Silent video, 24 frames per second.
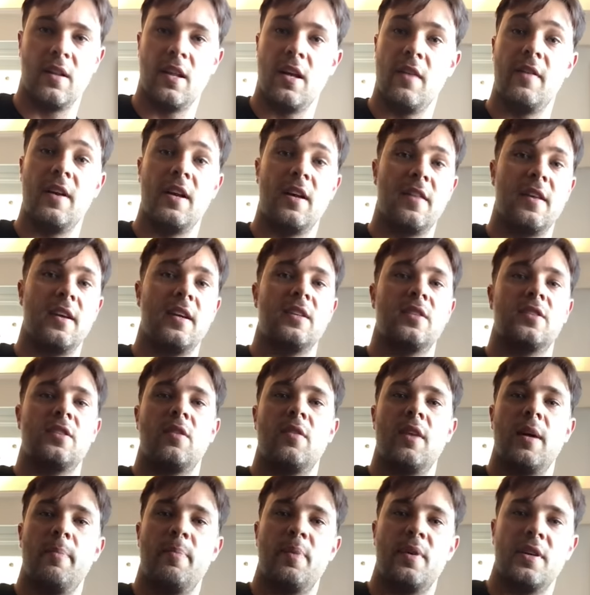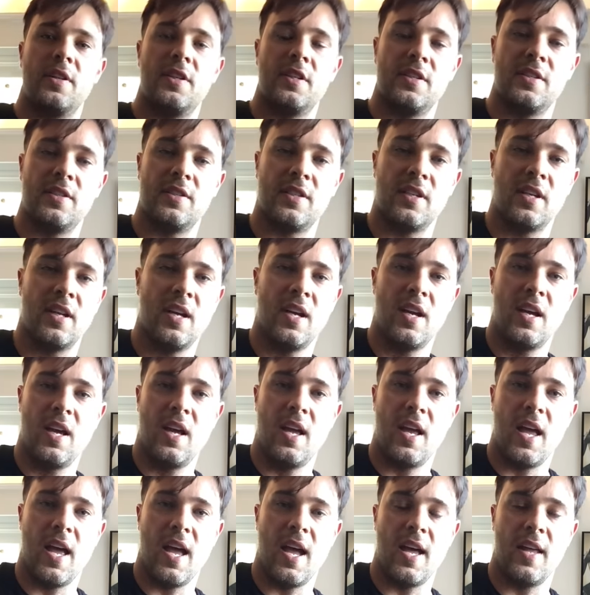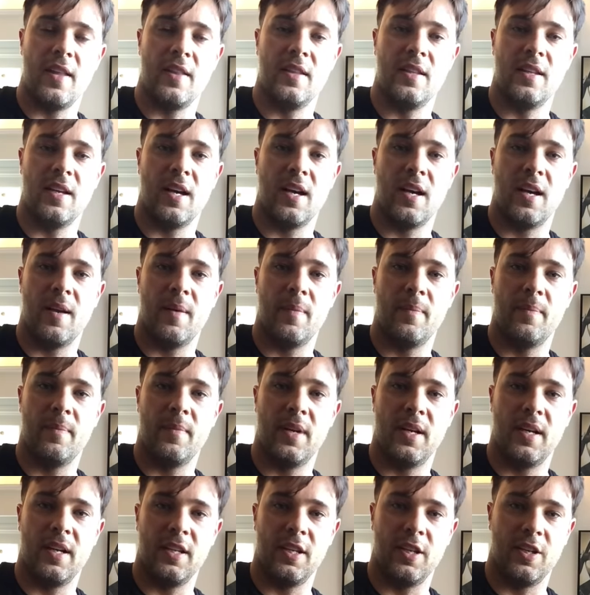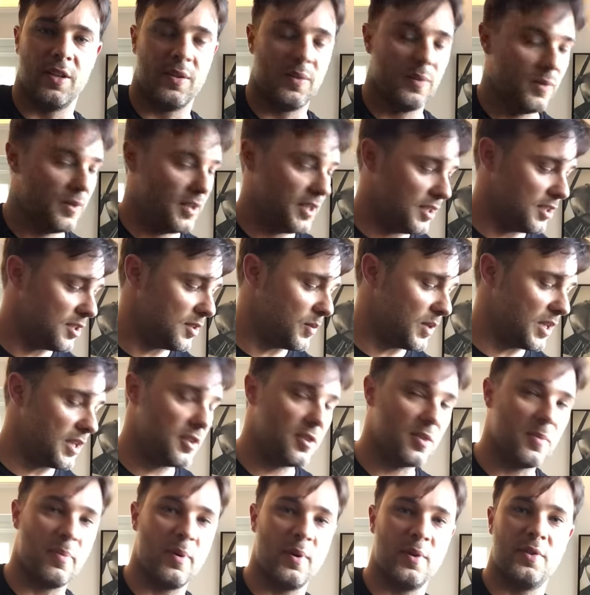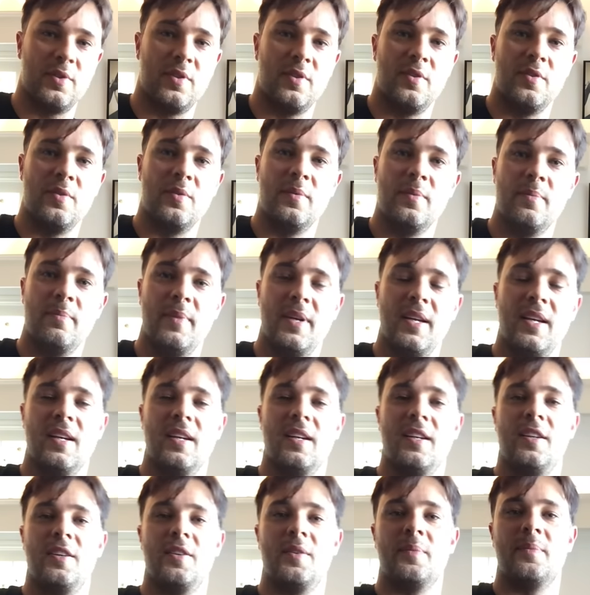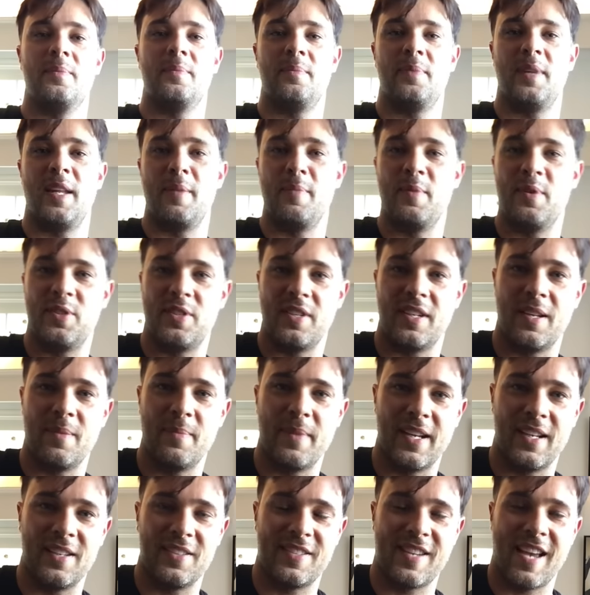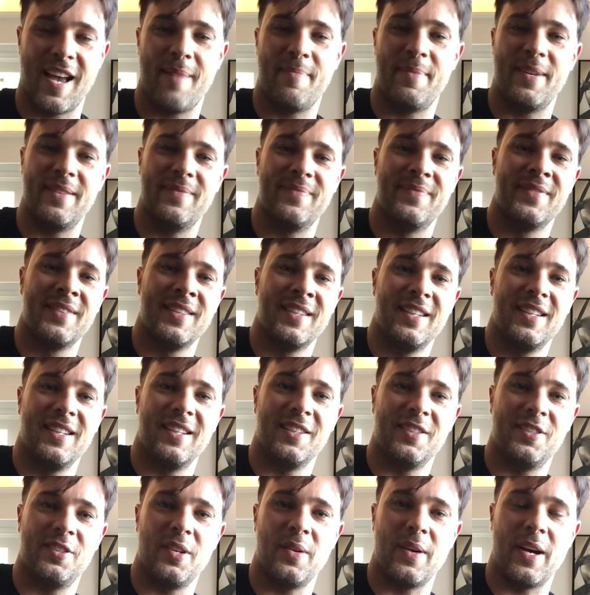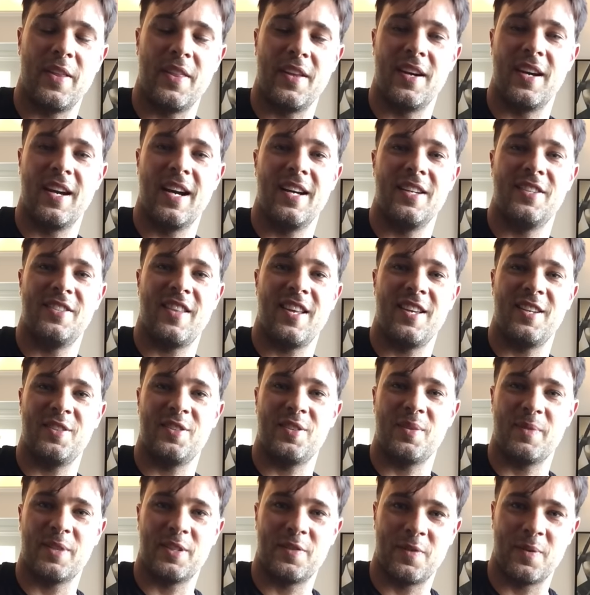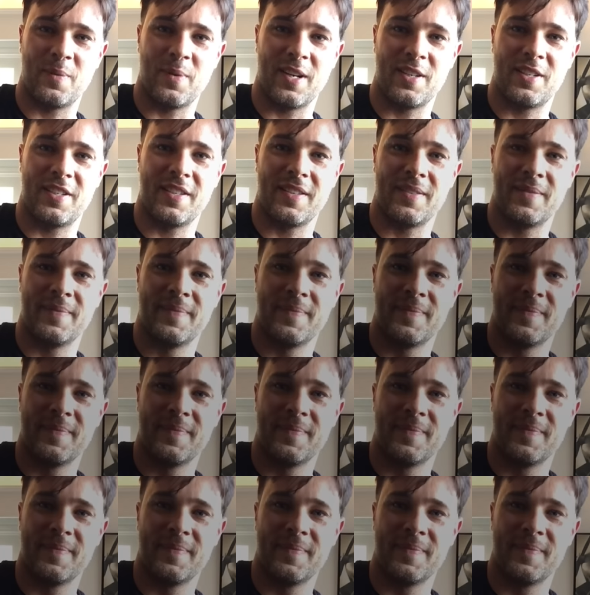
I love it. I think it's a great purchase and um, uh, you know it's what it's supposed to do. Uh, you know, play music and make us happy. I'll see you out there, guys. Thank you so much for watching.